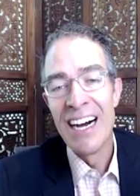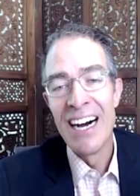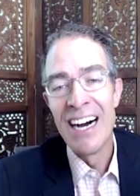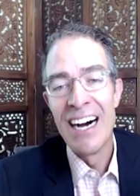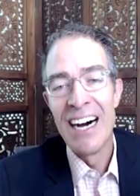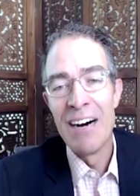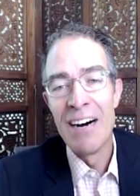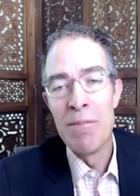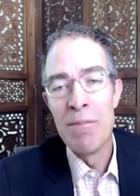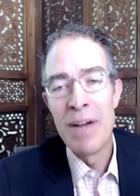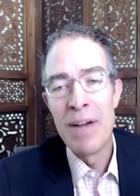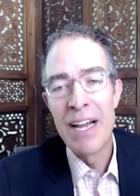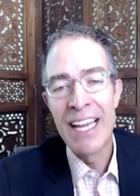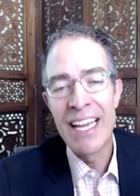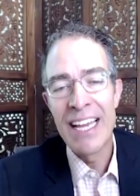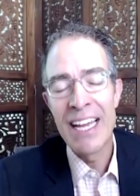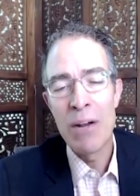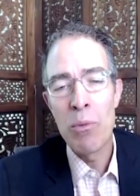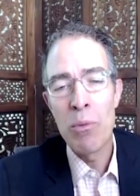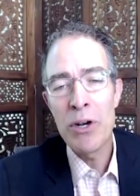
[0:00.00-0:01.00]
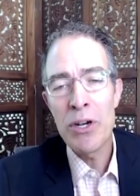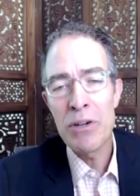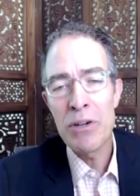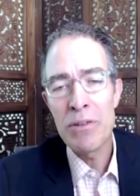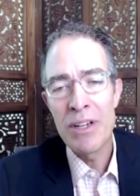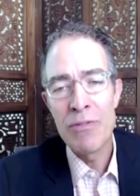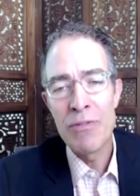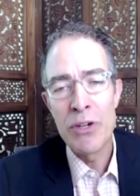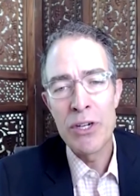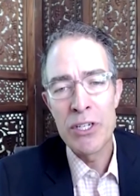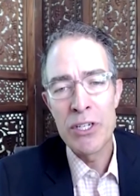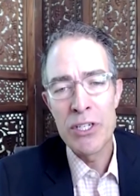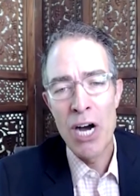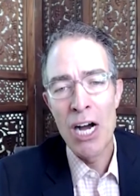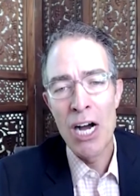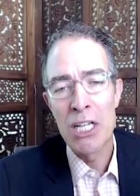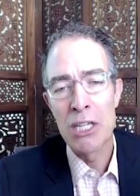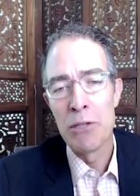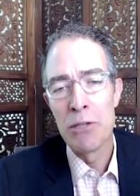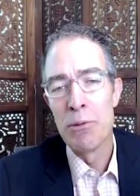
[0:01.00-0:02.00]
Um, and, and, I wonder if you could
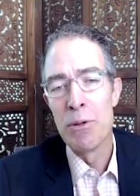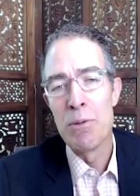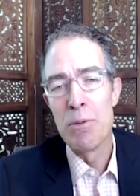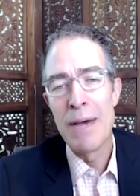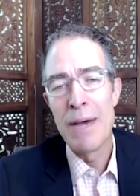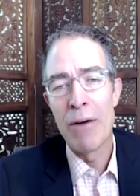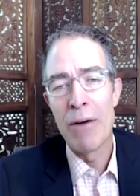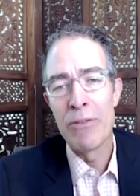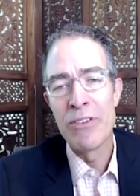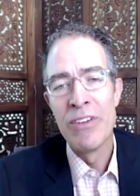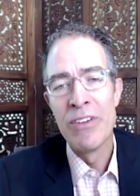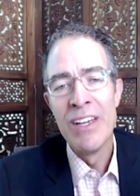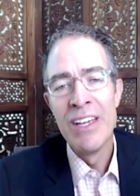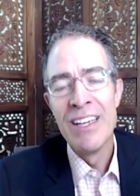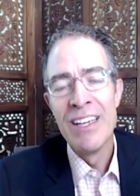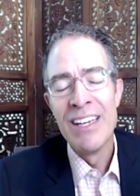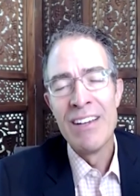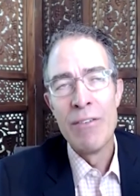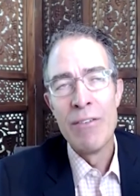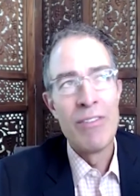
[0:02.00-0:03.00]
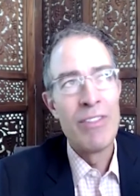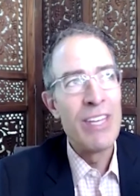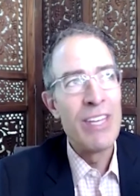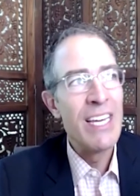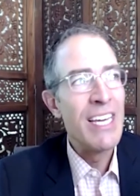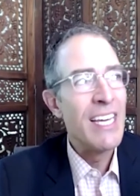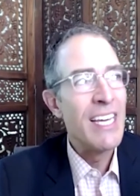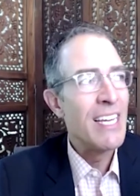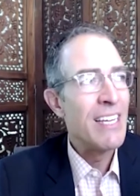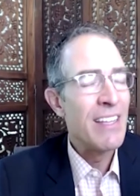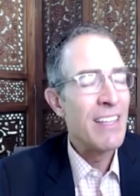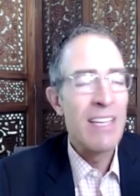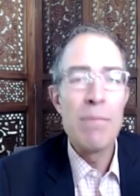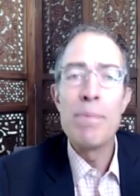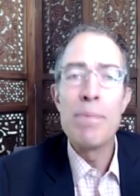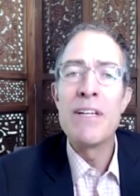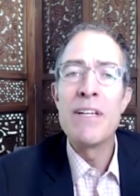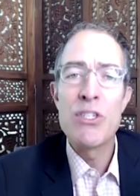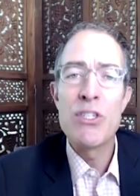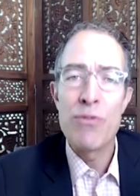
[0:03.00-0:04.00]
talk a little bit about the the
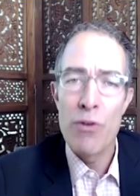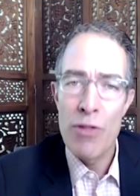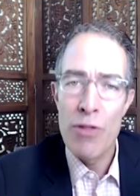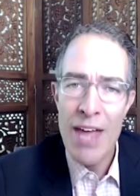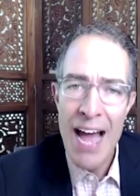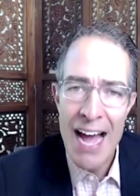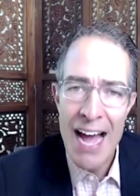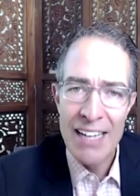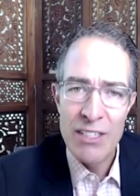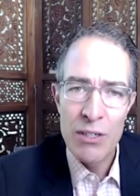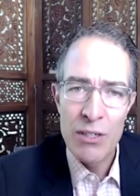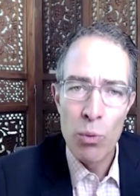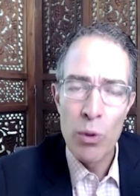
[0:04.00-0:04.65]
impetus for that.